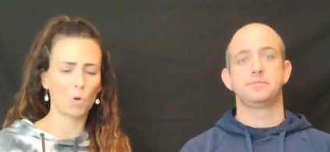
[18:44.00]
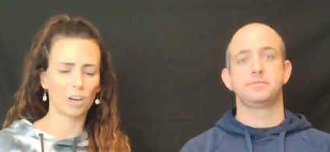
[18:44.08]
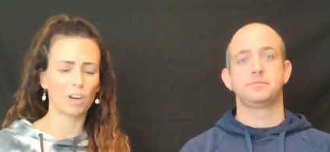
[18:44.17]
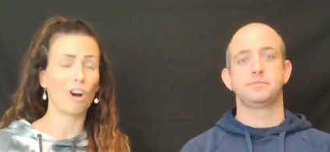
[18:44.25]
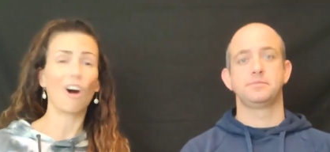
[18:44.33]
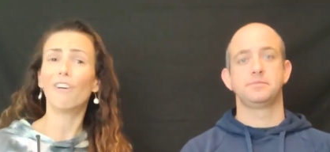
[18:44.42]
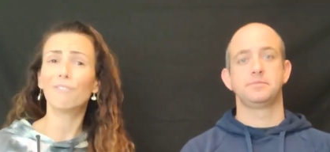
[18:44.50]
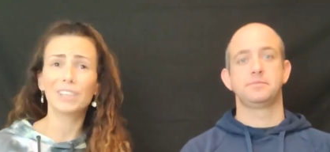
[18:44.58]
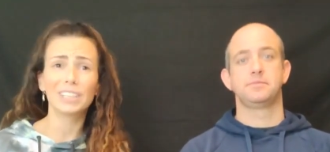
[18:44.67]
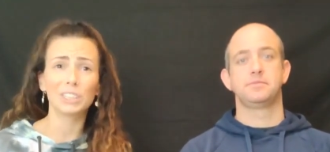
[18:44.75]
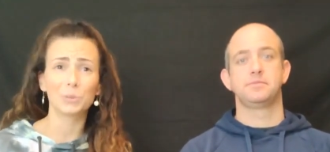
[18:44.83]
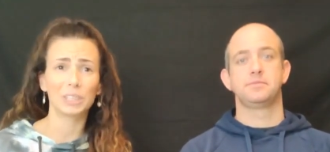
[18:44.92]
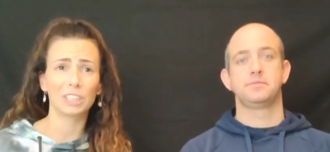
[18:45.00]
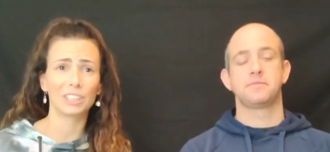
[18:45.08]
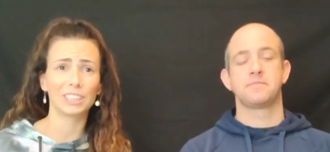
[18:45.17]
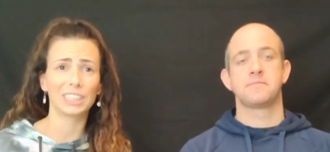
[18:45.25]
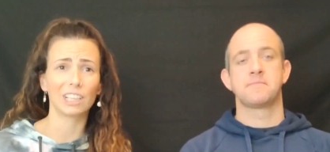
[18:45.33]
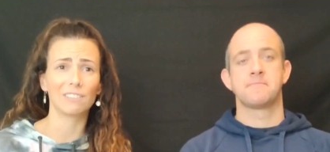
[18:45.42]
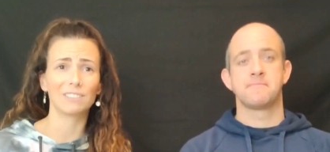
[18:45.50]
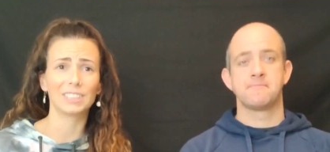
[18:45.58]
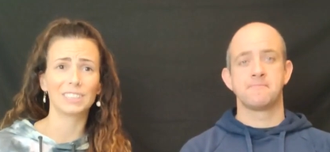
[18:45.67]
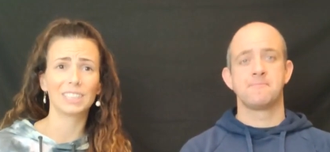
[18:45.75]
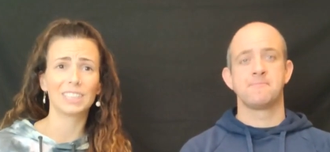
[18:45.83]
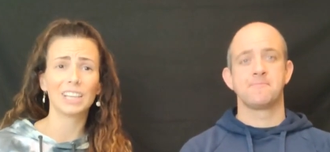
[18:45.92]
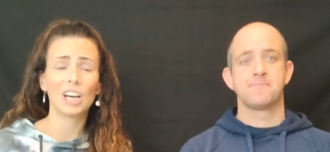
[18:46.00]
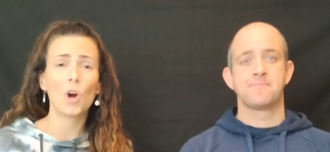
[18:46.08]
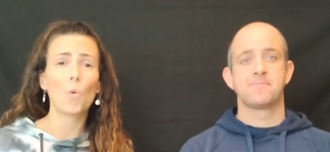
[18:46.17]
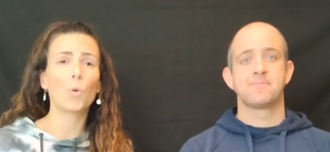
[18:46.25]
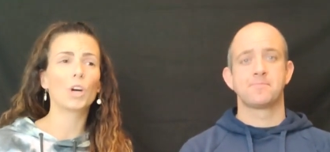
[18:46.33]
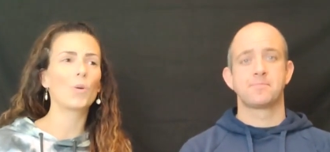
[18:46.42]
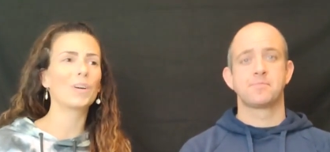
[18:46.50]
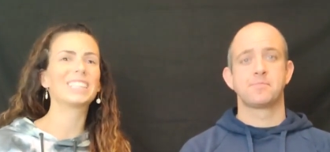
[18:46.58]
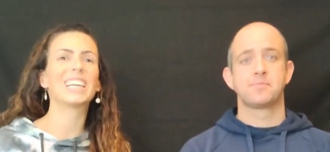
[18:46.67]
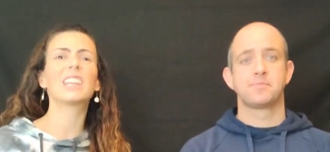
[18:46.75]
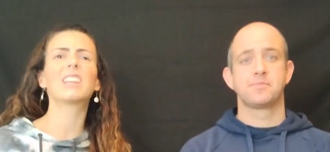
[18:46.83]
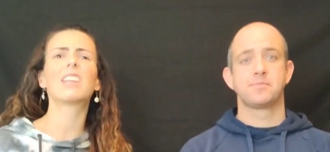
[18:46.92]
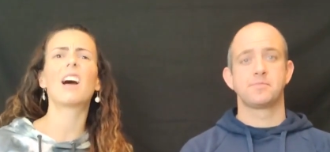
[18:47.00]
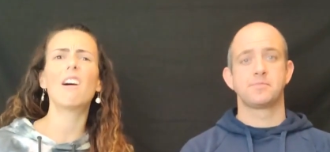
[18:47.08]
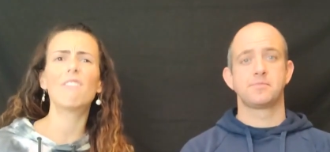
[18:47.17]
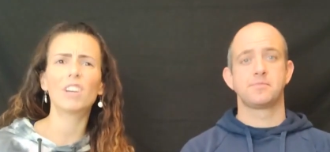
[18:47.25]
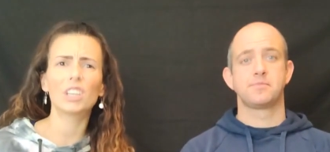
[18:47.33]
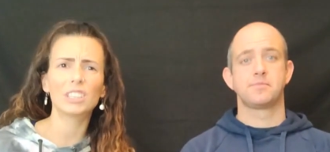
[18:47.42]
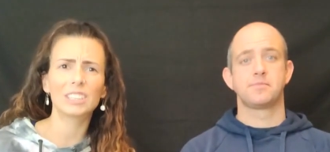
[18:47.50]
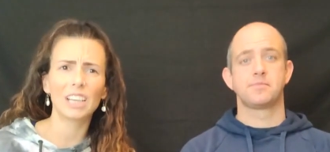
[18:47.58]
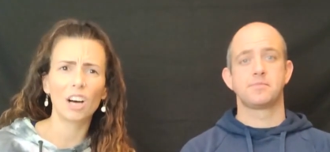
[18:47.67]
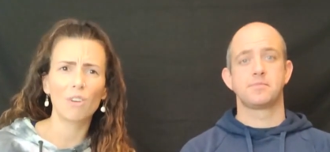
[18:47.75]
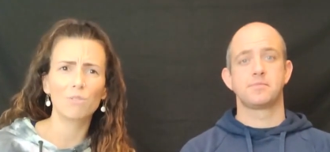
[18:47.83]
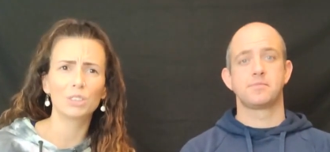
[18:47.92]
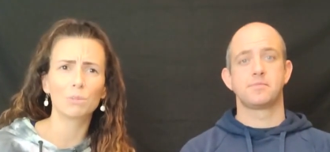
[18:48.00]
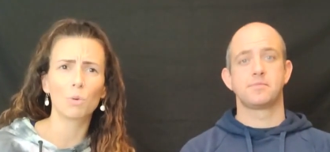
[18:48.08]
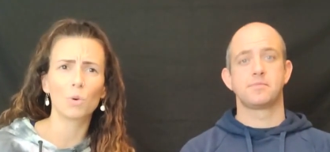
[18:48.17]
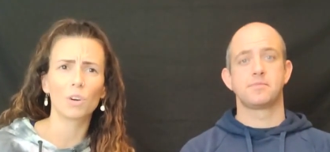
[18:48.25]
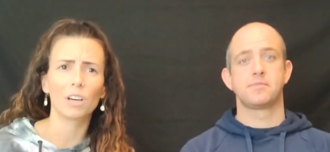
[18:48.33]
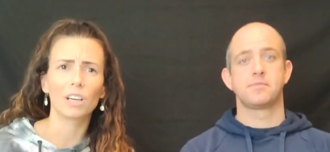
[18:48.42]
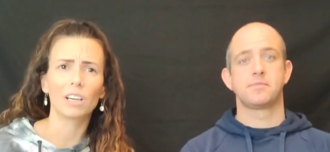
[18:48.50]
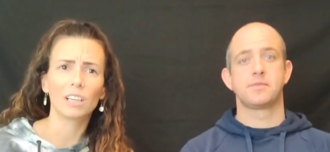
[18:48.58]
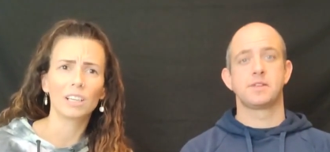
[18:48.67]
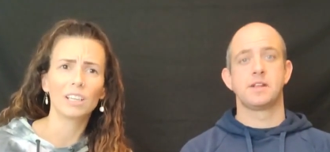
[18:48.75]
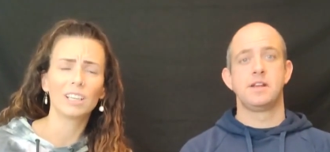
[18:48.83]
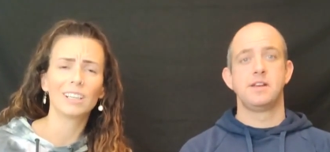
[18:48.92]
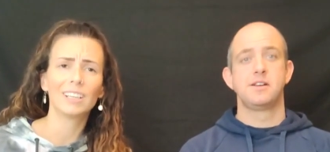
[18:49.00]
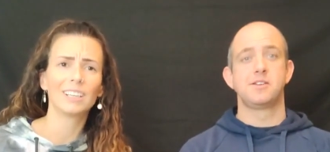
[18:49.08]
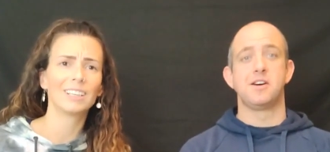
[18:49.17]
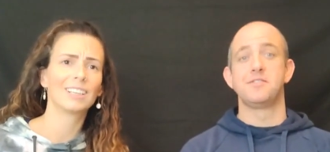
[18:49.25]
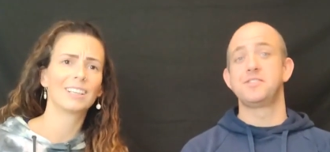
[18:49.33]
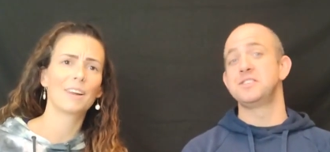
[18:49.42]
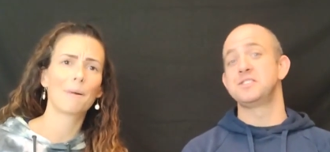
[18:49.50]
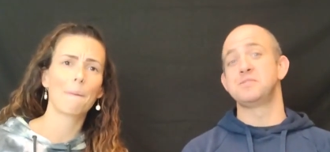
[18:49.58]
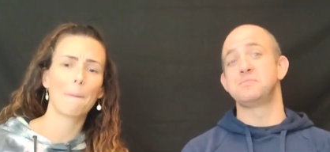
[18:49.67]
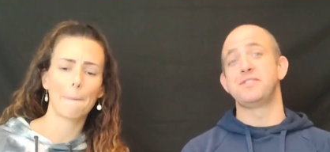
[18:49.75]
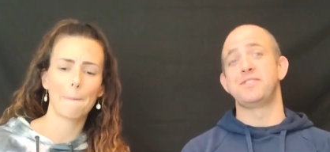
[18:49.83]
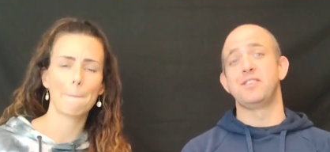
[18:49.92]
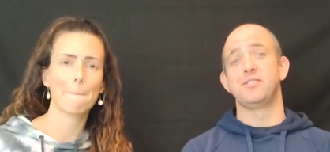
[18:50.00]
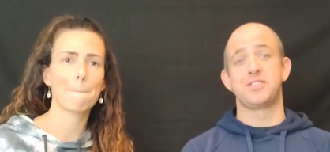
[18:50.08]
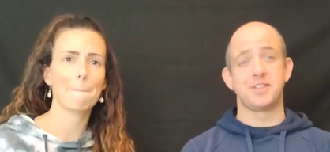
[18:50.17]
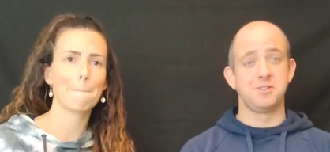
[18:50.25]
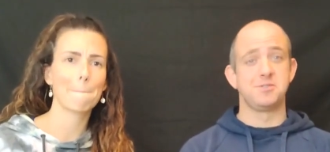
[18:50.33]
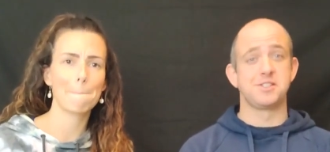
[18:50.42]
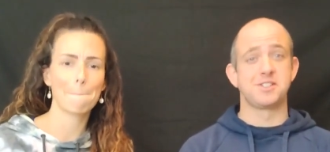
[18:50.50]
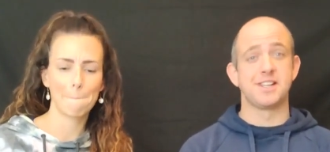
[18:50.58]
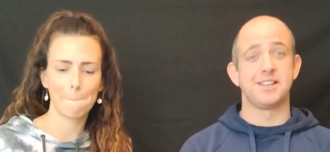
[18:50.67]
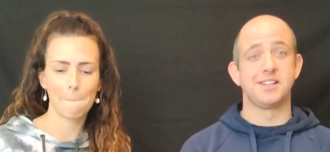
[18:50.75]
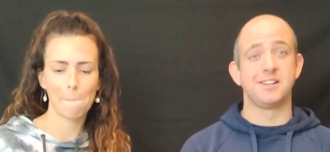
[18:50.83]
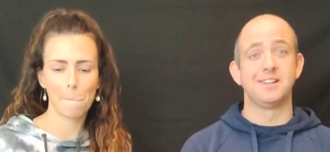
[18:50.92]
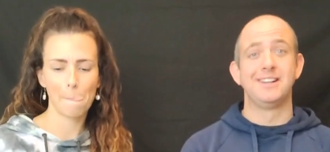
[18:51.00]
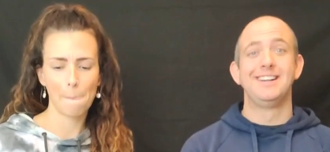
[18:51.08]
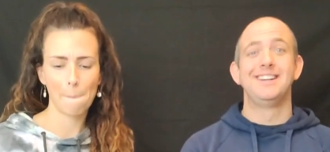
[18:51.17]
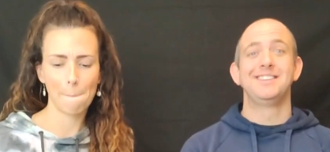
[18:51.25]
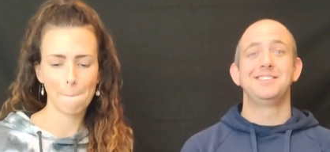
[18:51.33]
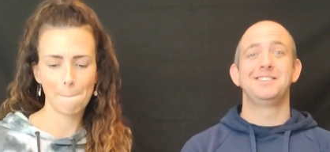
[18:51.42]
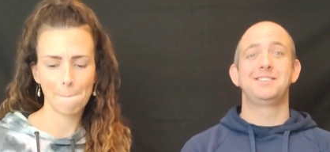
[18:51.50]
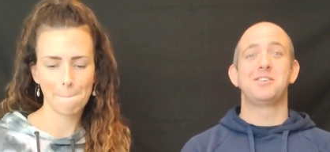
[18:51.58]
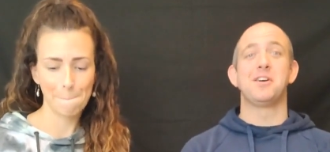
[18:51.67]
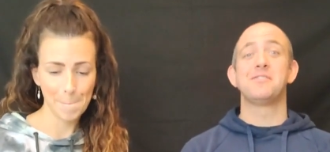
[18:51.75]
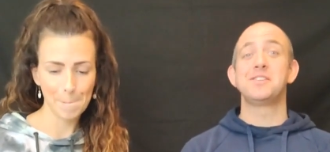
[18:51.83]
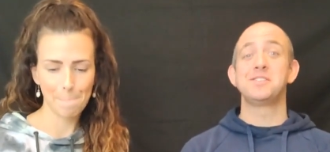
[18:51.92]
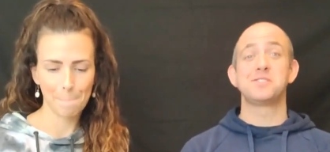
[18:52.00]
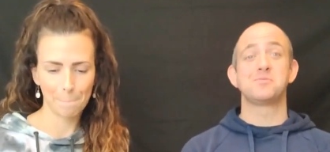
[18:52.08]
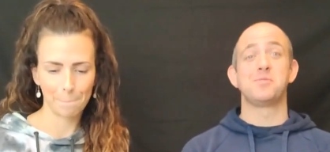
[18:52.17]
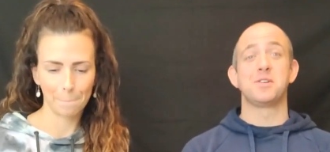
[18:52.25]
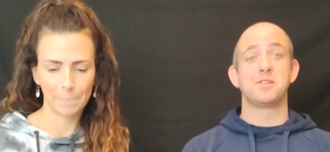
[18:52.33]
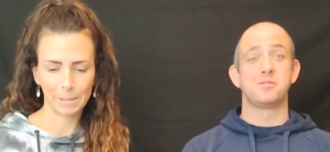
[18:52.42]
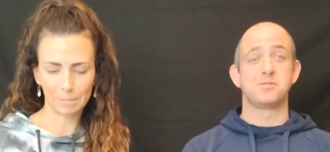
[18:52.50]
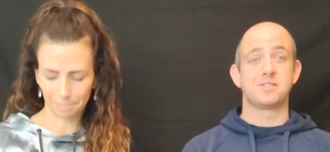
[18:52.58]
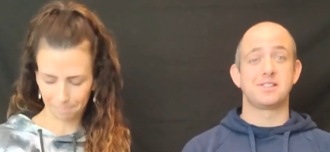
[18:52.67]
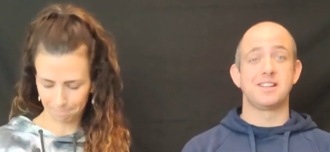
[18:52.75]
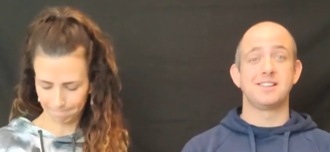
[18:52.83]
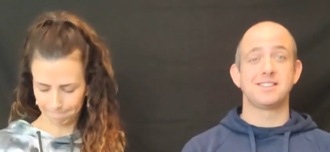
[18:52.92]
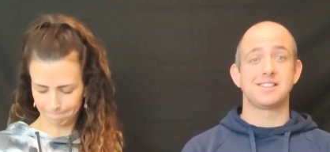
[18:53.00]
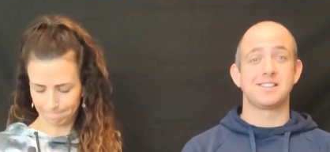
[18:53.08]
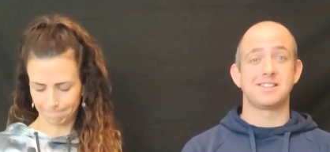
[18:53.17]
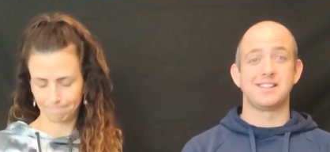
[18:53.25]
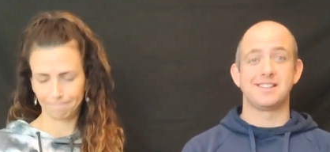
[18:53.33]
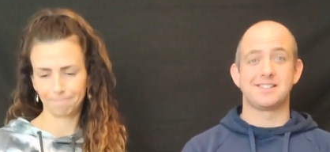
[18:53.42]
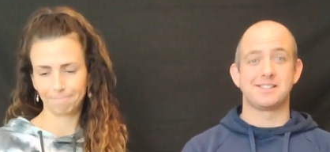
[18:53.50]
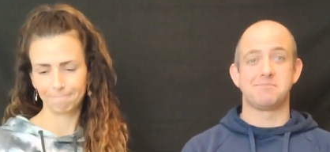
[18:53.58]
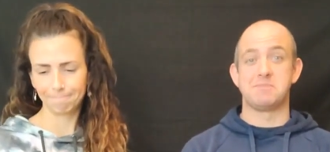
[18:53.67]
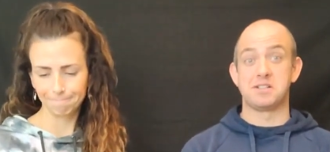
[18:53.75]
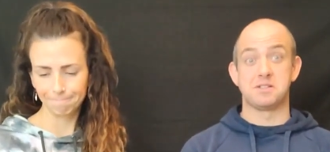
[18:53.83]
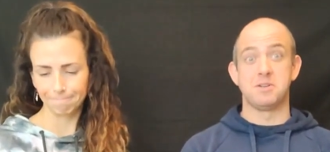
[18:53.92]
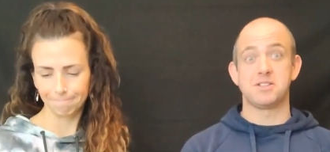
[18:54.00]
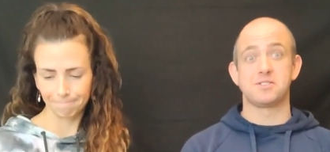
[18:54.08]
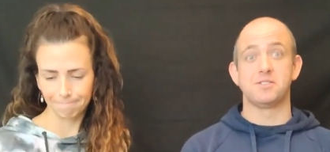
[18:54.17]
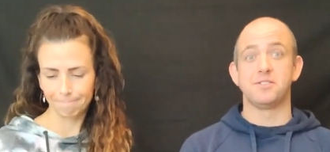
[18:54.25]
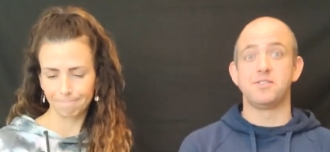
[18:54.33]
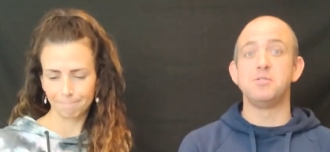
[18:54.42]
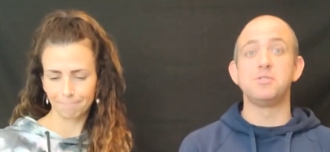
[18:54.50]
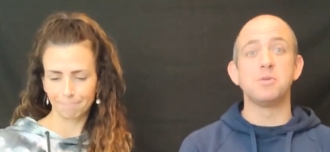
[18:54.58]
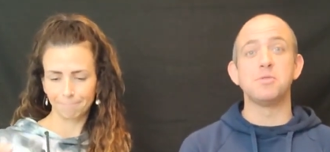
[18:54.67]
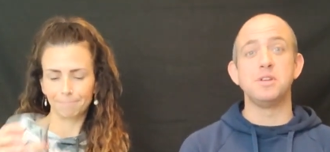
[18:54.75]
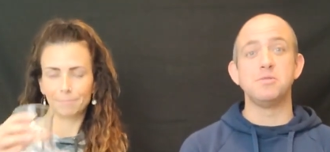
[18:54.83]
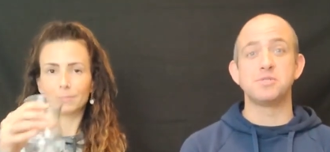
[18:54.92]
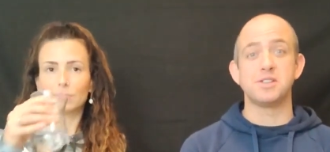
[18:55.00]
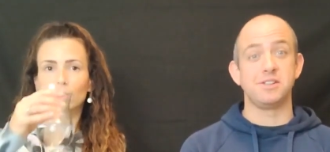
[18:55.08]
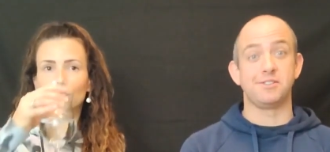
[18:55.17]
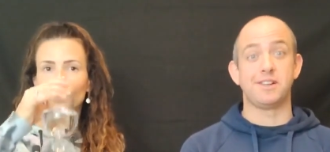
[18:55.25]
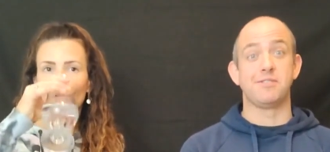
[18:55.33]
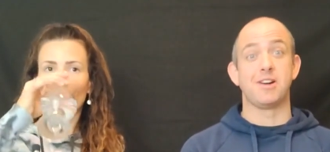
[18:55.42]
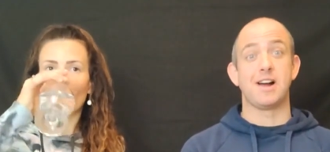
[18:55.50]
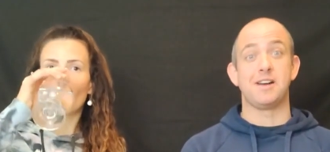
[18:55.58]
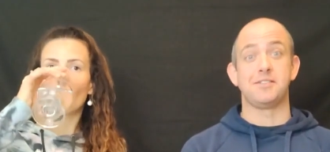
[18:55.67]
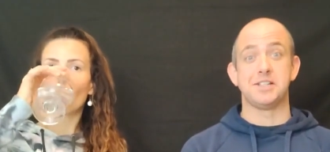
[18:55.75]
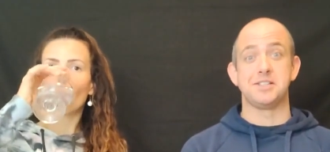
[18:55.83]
Speaker 1: more confidence within ourselves. We're going to love ourselves more. Confidence is my
Speaker 2: favorite thing you just said there. Confidence is one of those things. It's a muscle. If you don't use it, you'll never have